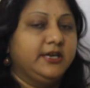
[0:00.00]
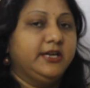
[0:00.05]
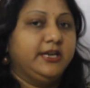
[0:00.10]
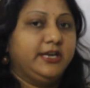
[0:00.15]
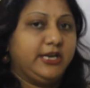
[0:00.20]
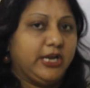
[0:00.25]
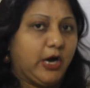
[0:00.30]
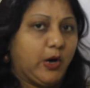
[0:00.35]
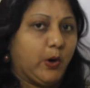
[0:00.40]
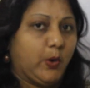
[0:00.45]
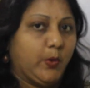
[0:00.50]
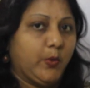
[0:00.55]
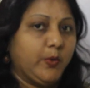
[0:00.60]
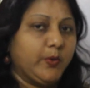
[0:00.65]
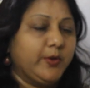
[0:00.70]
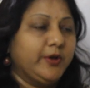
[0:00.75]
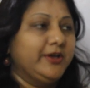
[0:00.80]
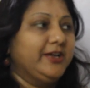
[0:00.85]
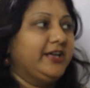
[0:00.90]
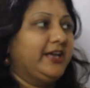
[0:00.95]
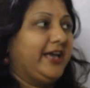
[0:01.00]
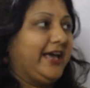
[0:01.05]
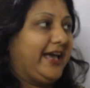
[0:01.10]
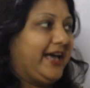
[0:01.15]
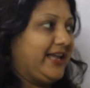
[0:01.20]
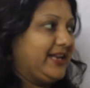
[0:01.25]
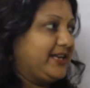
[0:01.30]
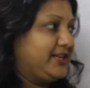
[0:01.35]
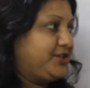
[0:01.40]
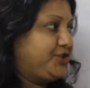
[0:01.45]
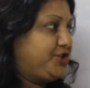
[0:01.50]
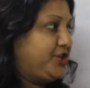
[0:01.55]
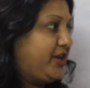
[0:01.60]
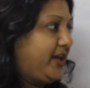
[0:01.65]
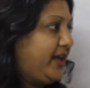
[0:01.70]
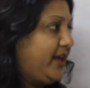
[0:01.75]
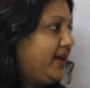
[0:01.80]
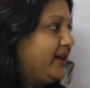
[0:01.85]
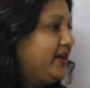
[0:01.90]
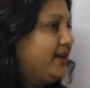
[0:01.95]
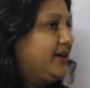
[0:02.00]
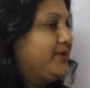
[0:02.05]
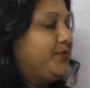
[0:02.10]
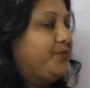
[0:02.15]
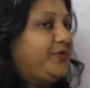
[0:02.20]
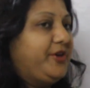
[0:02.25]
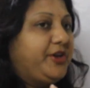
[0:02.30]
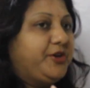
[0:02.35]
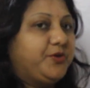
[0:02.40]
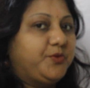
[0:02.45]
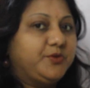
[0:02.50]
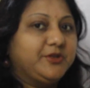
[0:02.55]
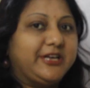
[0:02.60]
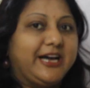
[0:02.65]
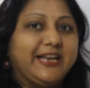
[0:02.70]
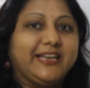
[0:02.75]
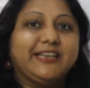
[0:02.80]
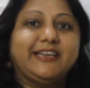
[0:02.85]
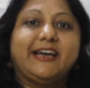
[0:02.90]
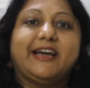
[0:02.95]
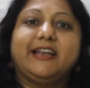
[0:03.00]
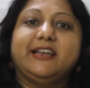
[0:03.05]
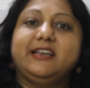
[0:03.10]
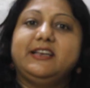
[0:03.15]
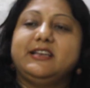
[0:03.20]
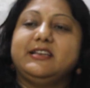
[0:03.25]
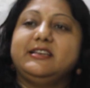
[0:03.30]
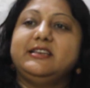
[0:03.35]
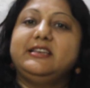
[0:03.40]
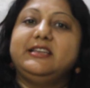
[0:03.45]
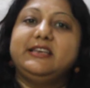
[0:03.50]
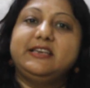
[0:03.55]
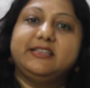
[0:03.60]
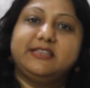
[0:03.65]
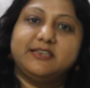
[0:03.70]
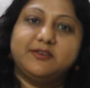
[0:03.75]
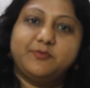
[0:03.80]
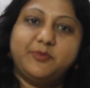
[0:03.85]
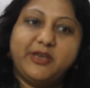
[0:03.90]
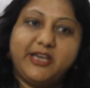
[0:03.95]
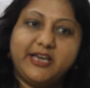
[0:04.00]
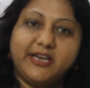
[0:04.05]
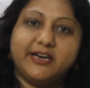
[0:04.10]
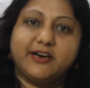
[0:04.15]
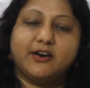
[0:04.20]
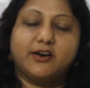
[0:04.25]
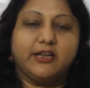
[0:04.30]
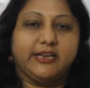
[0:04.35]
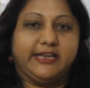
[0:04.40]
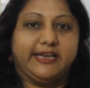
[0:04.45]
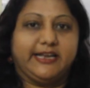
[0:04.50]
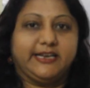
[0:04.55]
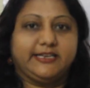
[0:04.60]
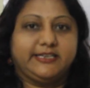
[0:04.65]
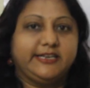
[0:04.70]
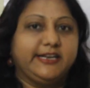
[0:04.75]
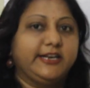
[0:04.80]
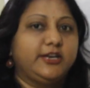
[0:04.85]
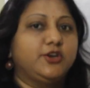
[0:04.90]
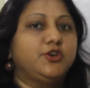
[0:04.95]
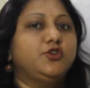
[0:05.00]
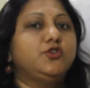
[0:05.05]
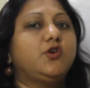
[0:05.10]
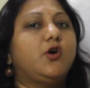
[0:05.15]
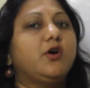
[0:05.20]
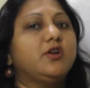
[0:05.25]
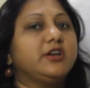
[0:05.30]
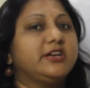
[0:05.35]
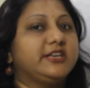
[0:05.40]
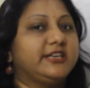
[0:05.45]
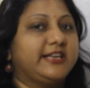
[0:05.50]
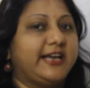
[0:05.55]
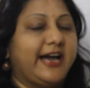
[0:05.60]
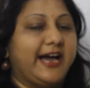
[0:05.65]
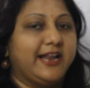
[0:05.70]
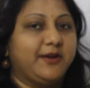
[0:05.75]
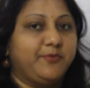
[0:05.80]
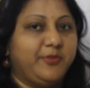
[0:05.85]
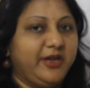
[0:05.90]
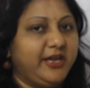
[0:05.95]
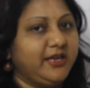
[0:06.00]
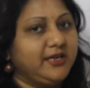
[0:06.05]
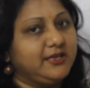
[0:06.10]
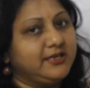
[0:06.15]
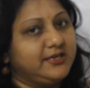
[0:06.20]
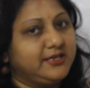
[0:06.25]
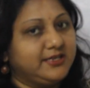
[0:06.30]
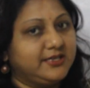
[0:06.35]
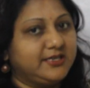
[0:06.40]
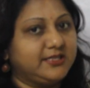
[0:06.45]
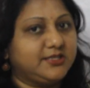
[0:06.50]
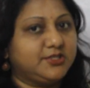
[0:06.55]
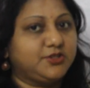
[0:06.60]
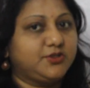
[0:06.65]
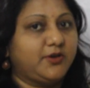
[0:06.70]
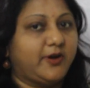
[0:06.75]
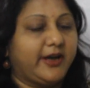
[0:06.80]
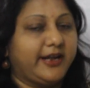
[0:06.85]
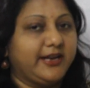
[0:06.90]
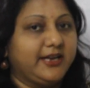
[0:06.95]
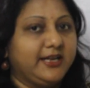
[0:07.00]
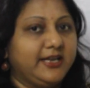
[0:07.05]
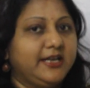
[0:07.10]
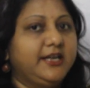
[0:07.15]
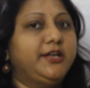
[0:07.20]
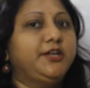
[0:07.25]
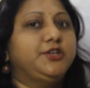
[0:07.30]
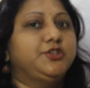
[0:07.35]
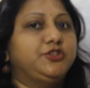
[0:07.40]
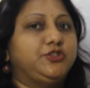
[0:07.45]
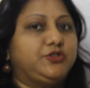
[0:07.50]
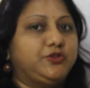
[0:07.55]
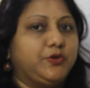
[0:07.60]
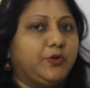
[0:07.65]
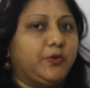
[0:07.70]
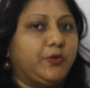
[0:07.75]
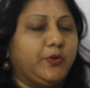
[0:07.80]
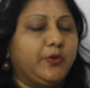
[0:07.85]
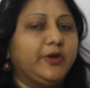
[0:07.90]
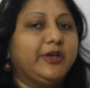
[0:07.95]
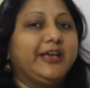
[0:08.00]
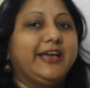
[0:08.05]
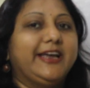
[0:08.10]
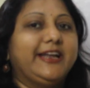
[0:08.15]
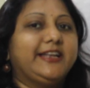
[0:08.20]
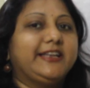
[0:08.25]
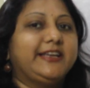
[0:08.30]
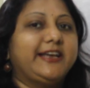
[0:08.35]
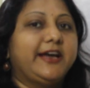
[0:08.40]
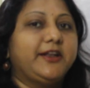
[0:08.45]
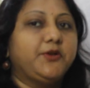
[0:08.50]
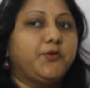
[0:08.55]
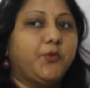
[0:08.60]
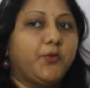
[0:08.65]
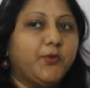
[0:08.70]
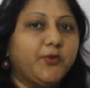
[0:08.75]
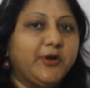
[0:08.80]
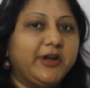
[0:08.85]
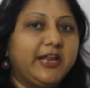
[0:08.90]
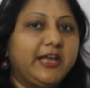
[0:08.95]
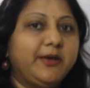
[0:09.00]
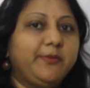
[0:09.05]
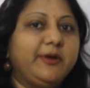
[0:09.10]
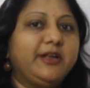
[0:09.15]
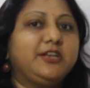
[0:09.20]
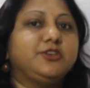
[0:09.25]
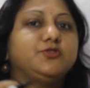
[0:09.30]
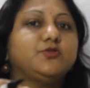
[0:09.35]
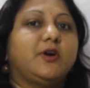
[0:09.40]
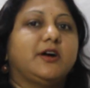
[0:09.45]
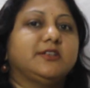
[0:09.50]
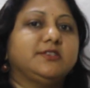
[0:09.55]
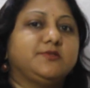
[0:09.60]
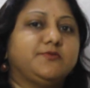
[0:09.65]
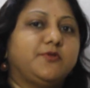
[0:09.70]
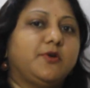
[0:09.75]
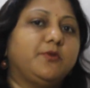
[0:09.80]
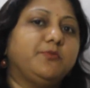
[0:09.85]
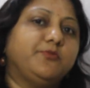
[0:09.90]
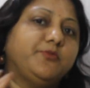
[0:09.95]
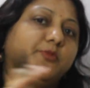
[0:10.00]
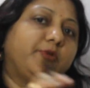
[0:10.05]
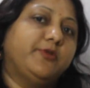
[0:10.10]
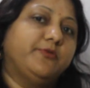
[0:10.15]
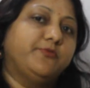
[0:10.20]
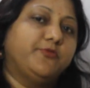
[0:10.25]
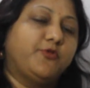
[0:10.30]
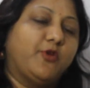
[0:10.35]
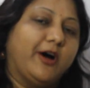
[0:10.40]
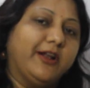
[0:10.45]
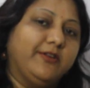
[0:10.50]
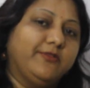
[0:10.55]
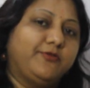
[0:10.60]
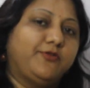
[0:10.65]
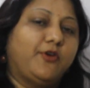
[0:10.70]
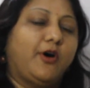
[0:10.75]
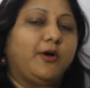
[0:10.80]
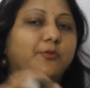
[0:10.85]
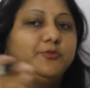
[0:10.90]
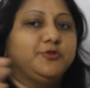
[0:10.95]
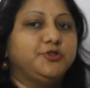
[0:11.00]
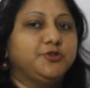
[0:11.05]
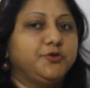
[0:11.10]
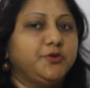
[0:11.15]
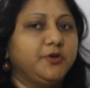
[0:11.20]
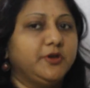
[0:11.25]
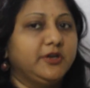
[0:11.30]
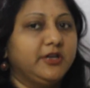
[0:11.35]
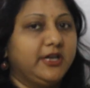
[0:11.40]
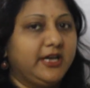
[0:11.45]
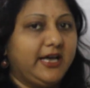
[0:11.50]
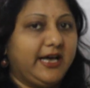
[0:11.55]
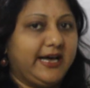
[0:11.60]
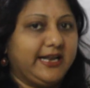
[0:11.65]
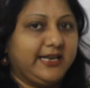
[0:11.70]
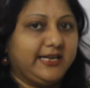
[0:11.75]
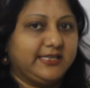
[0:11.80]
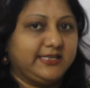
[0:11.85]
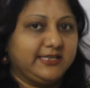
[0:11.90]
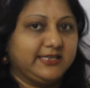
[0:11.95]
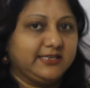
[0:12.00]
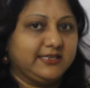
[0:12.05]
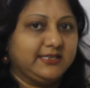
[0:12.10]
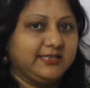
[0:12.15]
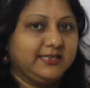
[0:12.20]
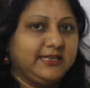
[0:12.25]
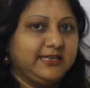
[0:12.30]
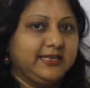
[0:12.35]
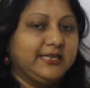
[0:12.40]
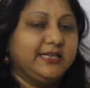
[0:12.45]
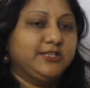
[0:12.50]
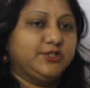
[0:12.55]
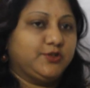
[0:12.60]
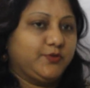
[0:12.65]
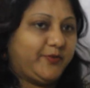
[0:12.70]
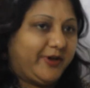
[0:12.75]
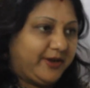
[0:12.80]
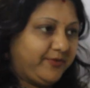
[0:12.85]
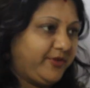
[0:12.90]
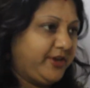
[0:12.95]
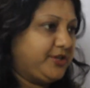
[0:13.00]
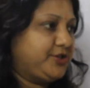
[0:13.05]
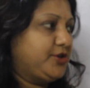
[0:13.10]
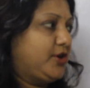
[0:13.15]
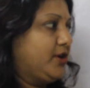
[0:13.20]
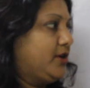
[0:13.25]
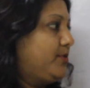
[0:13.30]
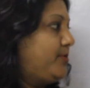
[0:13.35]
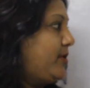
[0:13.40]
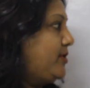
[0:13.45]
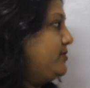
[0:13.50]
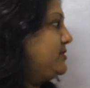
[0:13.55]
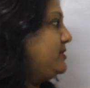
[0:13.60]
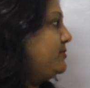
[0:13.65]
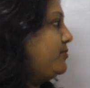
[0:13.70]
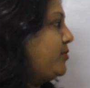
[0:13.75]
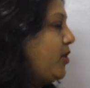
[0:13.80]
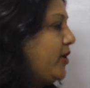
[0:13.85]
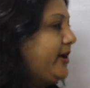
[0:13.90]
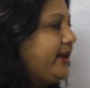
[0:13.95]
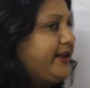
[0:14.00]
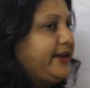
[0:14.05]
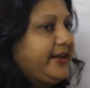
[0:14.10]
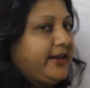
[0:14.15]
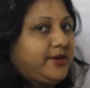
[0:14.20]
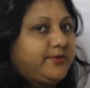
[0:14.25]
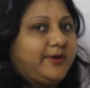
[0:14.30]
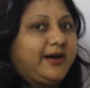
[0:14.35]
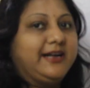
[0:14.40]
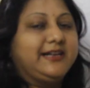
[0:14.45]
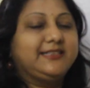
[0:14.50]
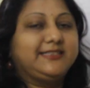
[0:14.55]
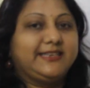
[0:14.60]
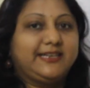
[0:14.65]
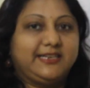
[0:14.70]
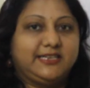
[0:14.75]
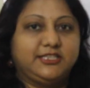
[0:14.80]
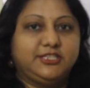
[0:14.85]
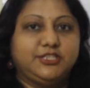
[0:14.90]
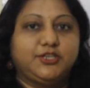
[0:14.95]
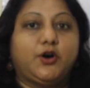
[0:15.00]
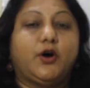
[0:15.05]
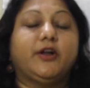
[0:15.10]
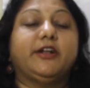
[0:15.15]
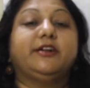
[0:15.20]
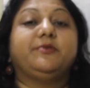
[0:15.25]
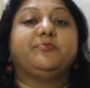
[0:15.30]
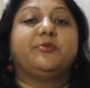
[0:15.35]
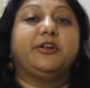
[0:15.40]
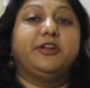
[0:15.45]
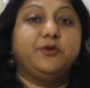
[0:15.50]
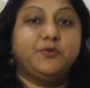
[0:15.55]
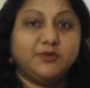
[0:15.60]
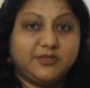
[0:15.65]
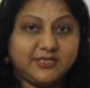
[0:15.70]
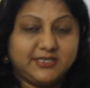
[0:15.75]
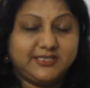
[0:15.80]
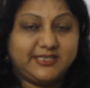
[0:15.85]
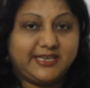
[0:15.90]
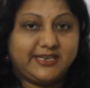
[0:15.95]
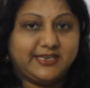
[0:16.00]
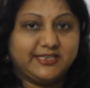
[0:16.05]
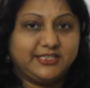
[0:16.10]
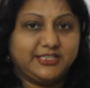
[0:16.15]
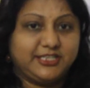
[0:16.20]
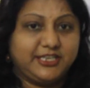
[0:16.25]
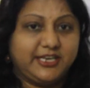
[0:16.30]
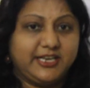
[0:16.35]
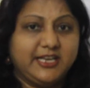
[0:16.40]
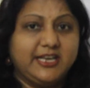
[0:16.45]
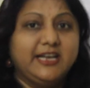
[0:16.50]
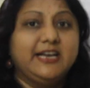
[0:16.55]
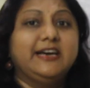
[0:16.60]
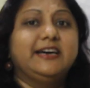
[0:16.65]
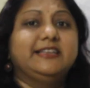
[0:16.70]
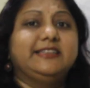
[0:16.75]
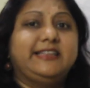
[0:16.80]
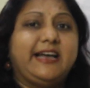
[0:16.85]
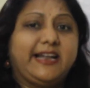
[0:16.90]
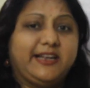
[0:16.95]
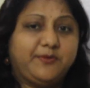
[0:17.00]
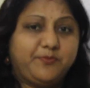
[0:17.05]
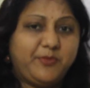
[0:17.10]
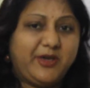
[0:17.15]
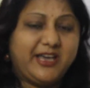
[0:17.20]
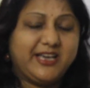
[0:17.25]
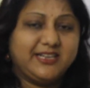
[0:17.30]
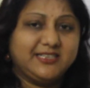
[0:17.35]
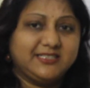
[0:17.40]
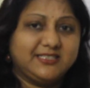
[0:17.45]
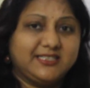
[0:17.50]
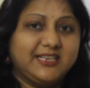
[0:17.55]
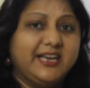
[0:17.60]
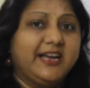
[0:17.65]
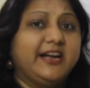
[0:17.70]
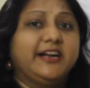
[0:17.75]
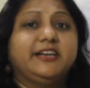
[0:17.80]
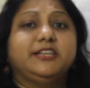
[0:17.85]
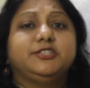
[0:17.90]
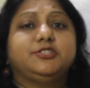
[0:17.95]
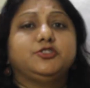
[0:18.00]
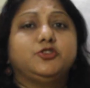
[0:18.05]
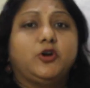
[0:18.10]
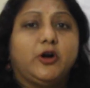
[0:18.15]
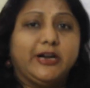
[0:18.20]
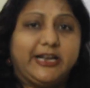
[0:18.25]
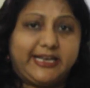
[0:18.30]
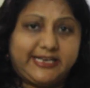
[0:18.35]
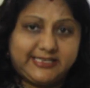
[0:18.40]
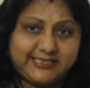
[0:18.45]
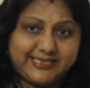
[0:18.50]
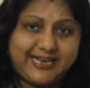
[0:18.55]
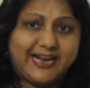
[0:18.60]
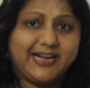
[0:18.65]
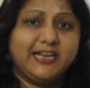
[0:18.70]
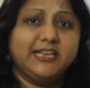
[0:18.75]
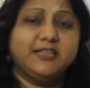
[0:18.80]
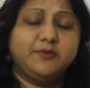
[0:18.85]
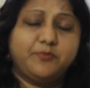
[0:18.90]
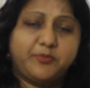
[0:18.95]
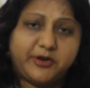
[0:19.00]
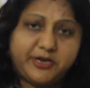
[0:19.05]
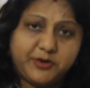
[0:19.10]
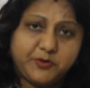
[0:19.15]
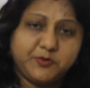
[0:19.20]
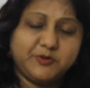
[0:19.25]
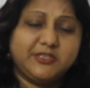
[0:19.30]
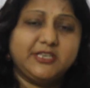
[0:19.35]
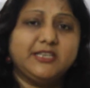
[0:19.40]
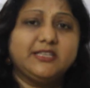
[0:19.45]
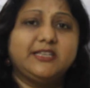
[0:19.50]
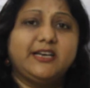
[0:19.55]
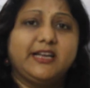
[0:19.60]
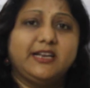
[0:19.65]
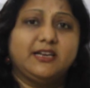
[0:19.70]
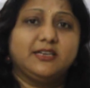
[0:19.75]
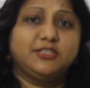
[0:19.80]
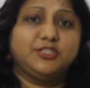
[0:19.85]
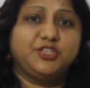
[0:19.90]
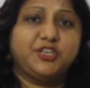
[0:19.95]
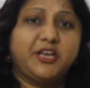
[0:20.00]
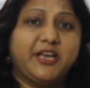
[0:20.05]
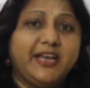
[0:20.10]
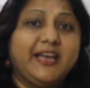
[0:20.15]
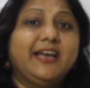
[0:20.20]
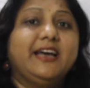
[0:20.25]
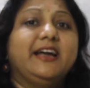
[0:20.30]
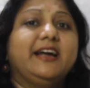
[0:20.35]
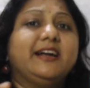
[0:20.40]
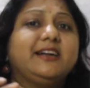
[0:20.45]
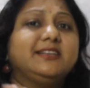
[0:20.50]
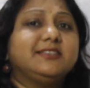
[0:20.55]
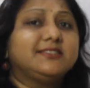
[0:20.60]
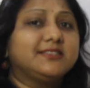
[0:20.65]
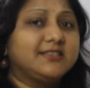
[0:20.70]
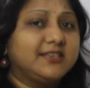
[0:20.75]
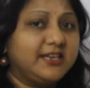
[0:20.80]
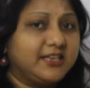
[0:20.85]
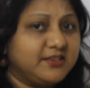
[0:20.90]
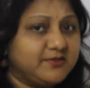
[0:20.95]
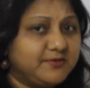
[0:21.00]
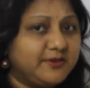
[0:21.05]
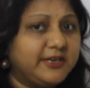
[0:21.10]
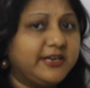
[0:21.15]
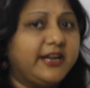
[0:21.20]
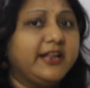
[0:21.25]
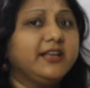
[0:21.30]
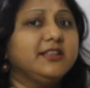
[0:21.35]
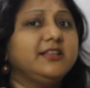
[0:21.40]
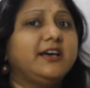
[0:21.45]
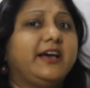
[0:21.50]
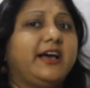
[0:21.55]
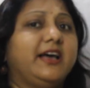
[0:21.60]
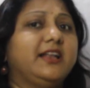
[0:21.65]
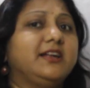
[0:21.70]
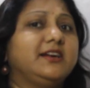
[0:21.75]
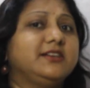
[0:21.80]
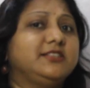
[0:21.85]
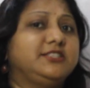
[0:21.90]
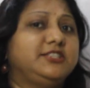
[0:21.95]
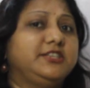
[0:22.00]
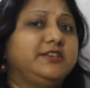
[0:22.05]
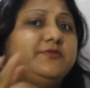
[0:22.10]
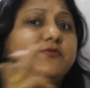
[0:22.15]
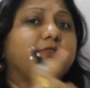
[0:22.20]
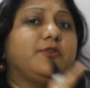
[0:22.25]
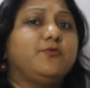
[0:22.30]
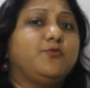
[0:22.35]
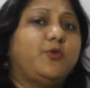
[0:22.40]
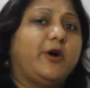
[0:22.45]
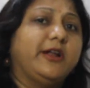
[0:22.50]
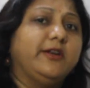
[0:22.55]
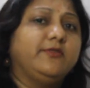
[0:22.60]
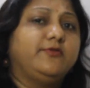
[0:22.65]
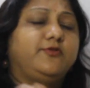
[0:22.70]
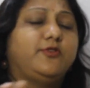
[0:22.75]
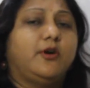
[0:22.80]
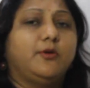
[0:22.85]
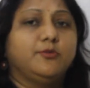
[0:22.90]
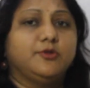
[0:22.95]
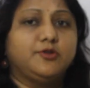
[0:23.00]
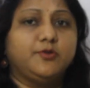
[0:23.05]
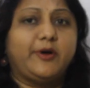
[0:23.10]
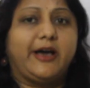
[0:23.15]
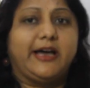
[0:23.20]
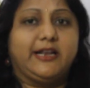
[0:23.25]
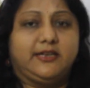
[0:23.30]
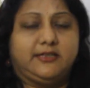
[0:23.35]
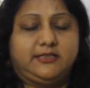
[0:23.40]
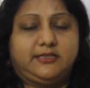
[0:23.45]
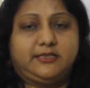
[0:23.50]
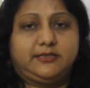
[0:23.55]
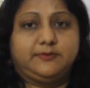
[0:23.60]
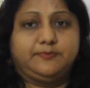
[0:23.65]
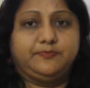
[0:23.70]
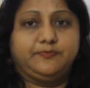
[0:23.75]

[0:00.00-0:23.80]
Now, energy, we know that can neither be created nor it can be destroyed. So it can only be transformed from one form to another. So when we talk about the body requires energy or it produces energy, that means it is not exactly producing the energy, it is converting the energy from one form to another.